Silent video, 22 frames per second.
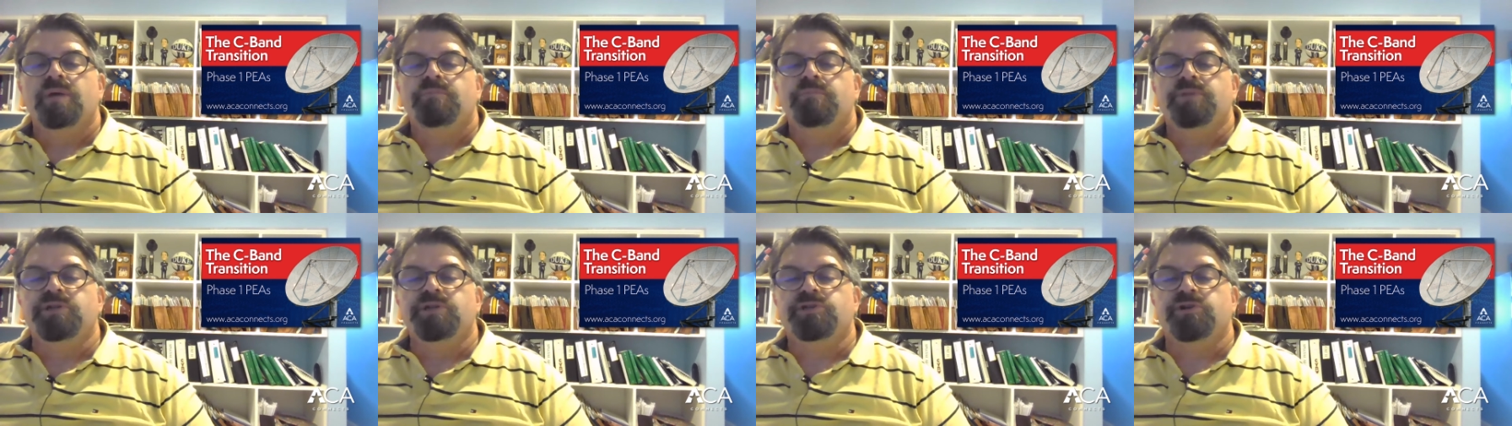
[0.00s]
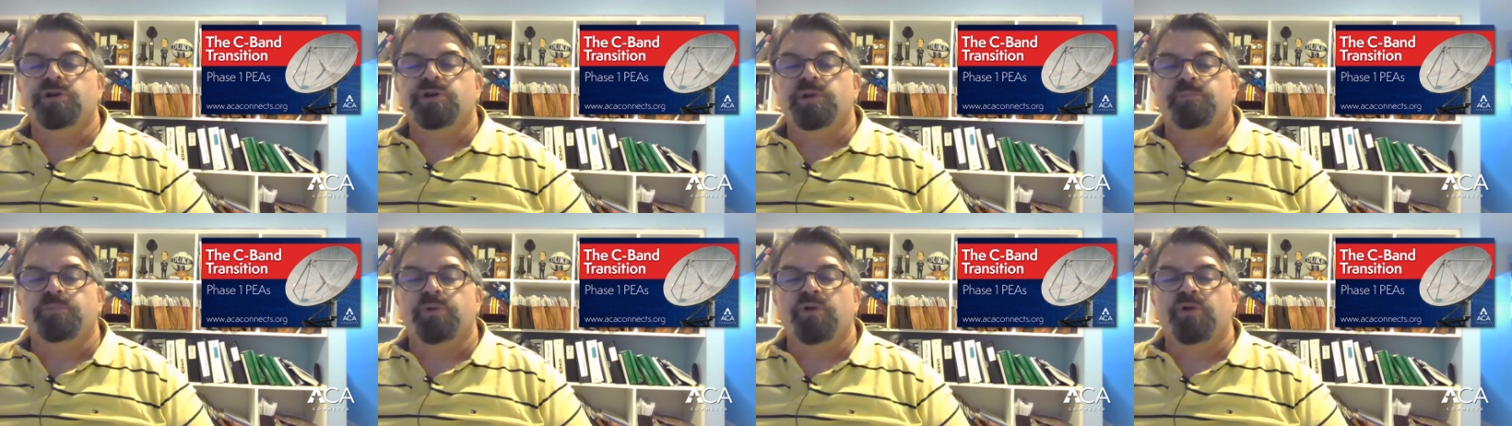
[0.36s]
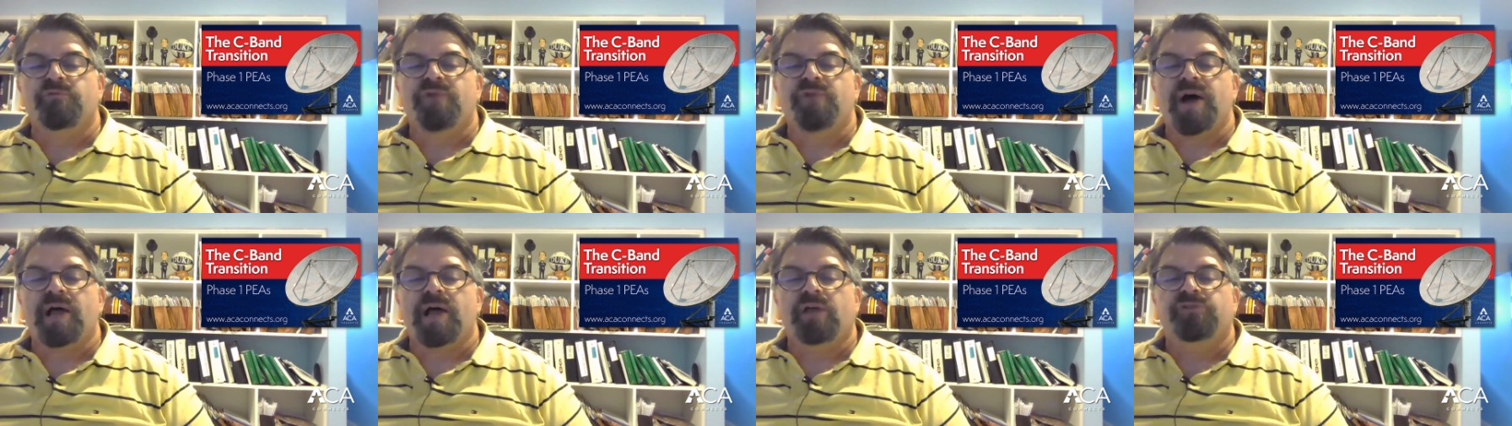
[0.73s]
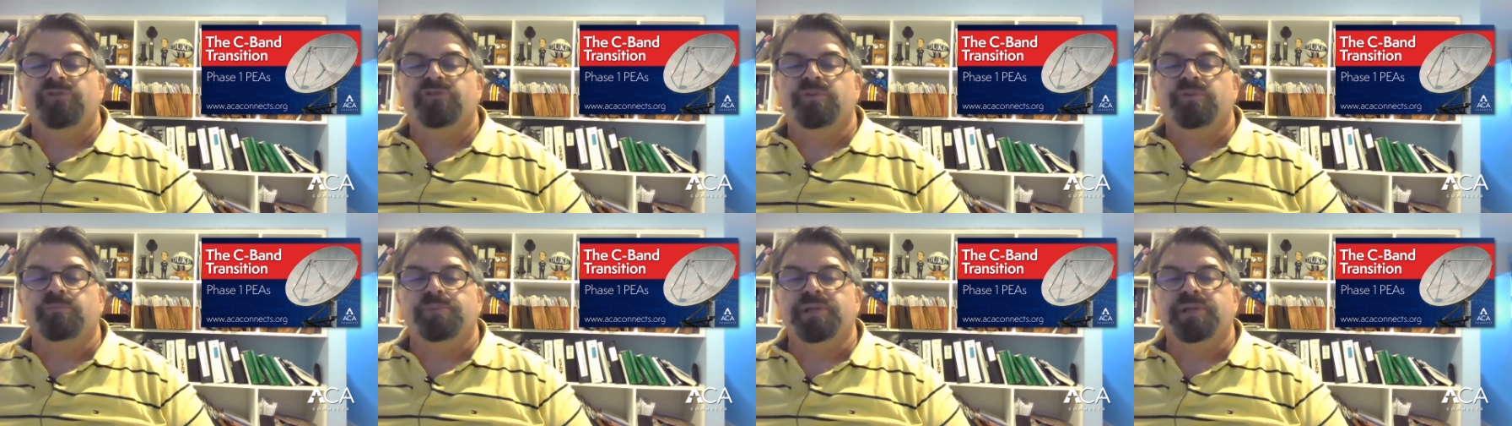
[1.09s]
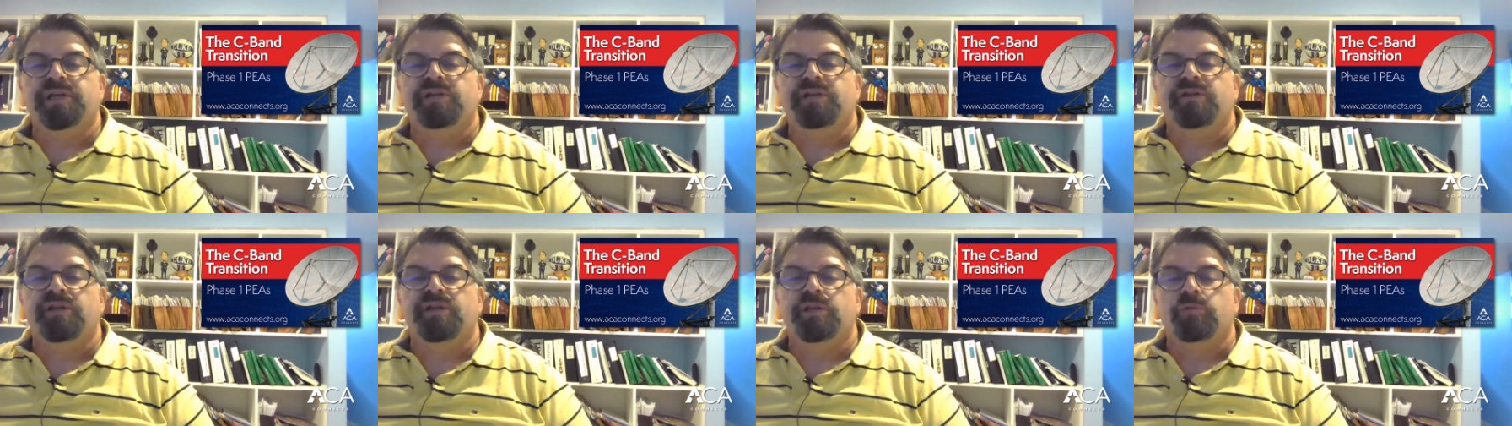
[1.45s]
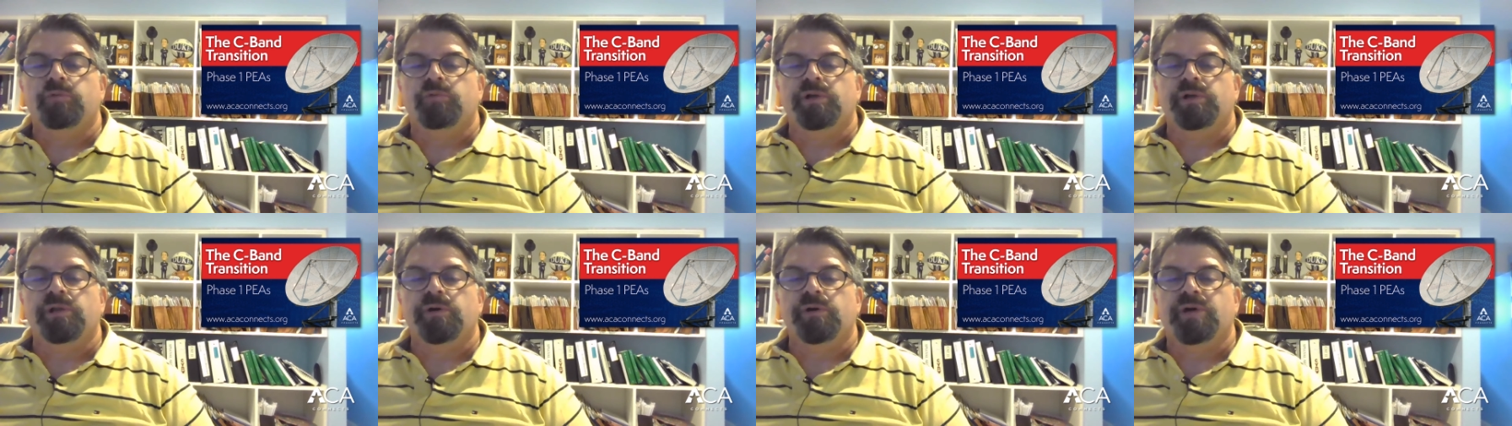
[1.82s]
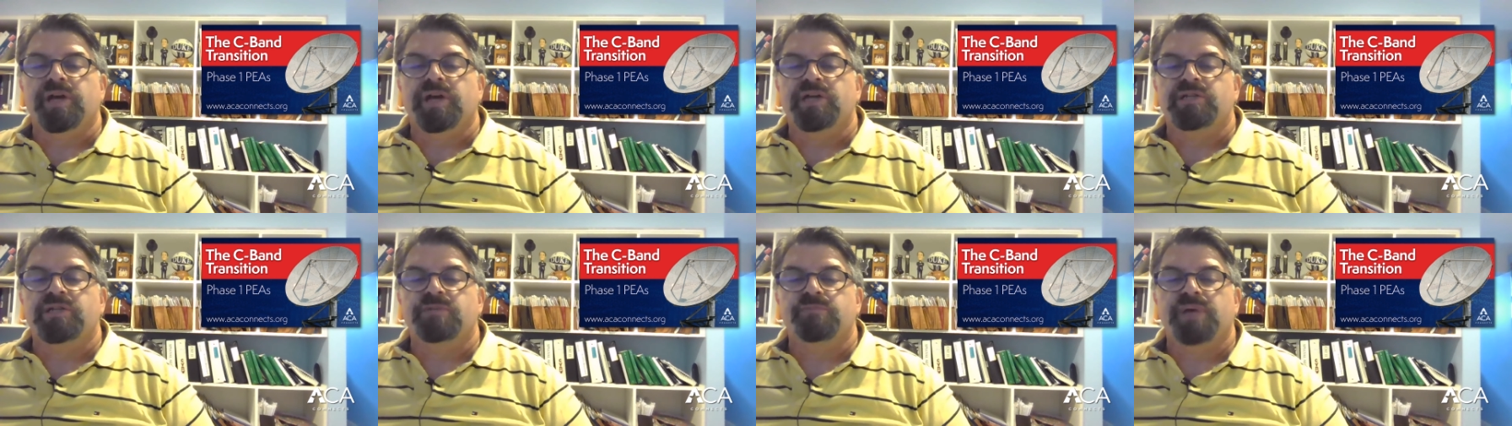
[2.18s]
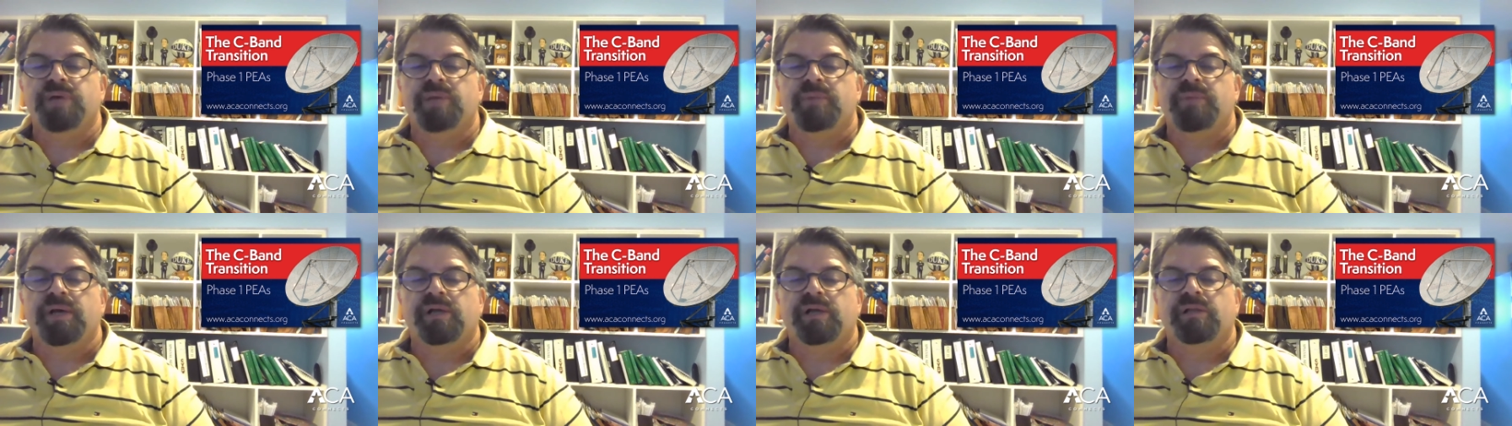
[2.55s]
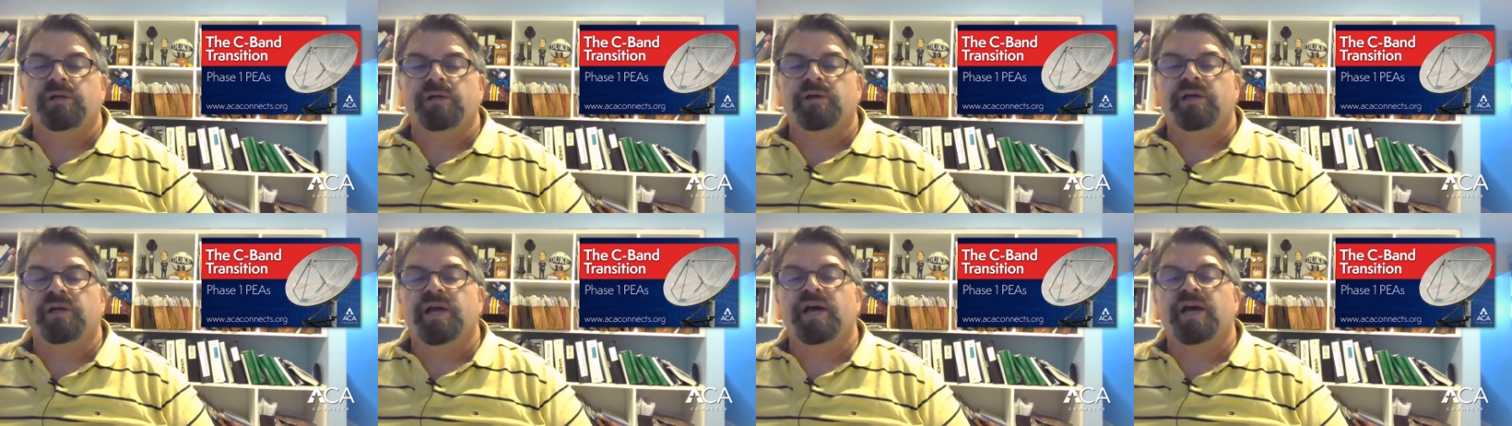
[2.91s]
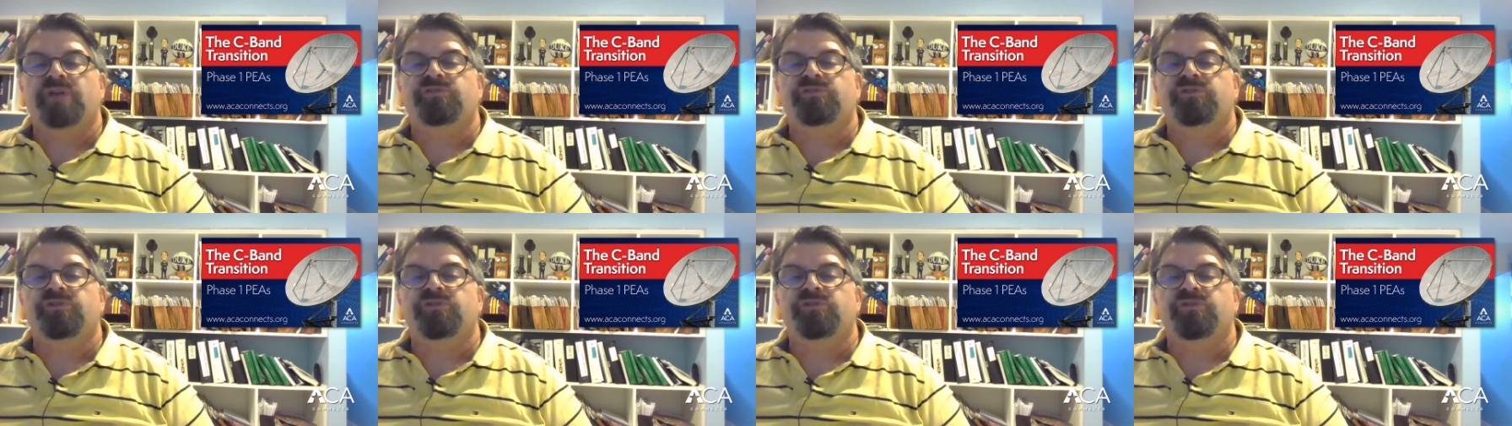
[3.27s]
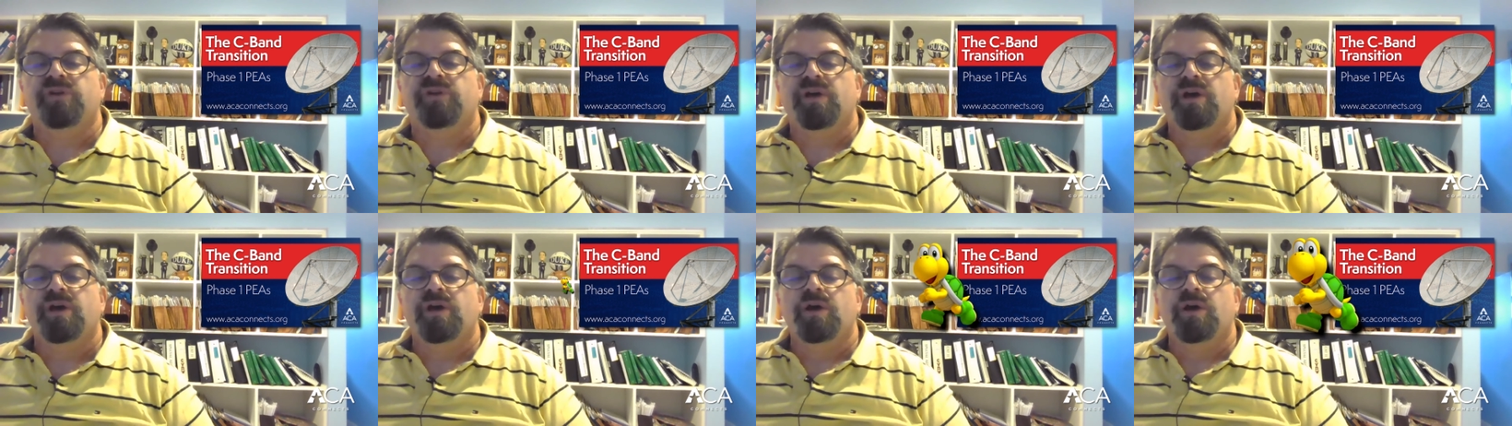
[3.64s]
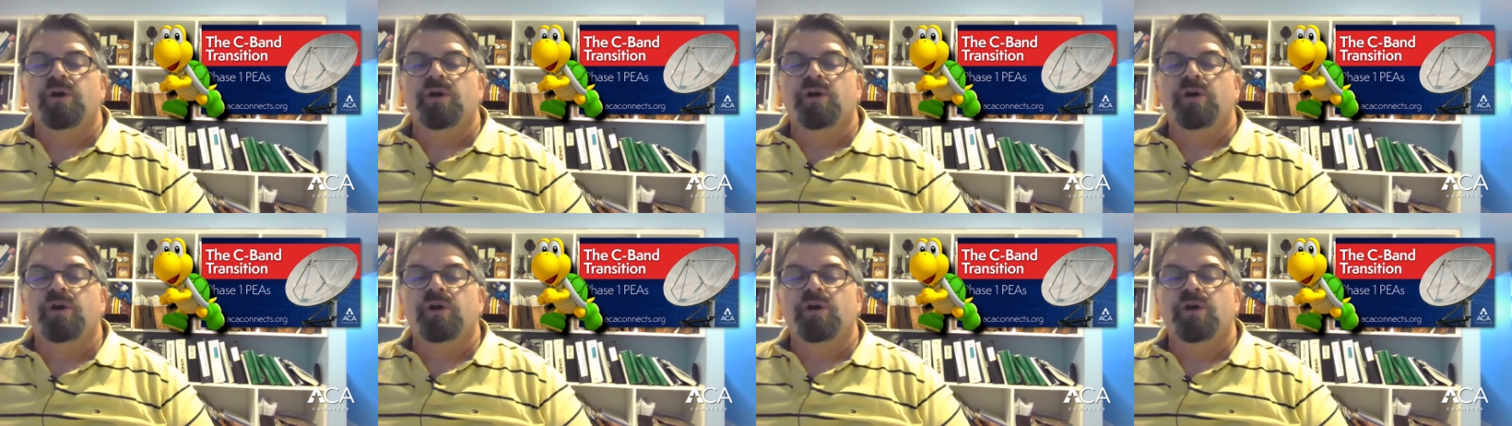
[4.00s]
be sure your profile is complete in the relocation payment clearinghouses